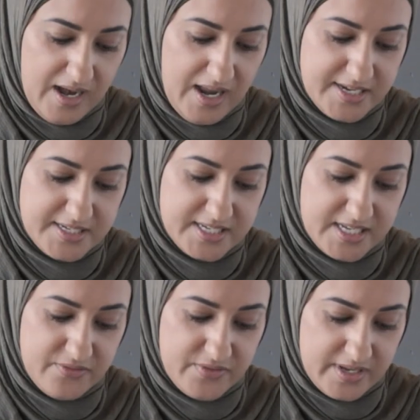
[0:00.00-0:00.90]
like to
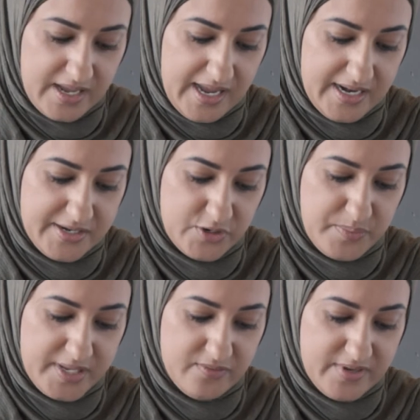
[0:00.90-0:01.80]
give it a little
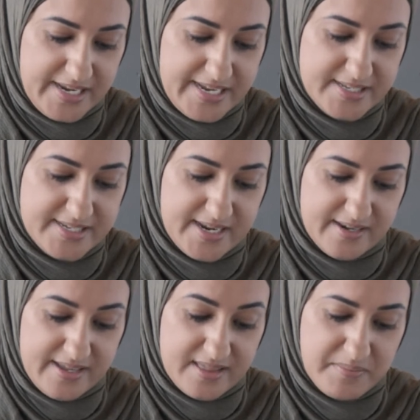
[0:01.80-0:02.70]
bit of an indent
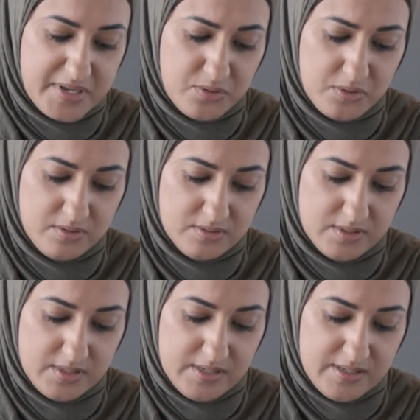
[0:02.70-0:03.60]
in the middle,
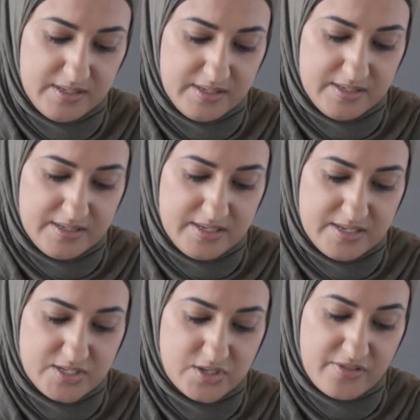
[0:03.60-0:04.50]
so